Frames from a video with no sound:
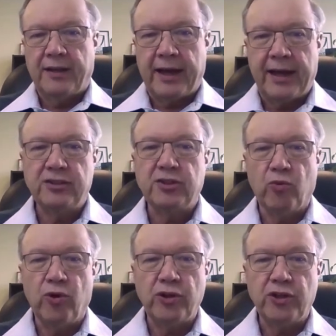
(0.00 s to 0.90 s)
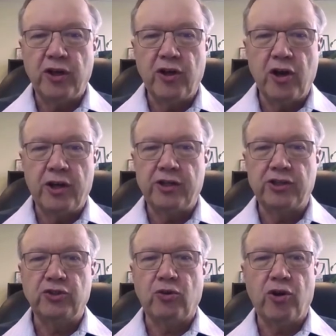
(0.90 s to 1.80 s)
that had some work done on it
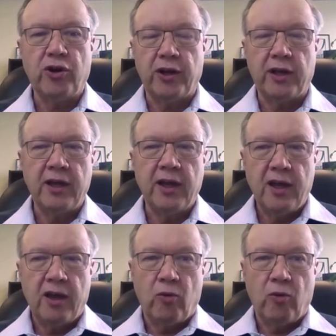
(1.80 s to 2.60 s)
historically,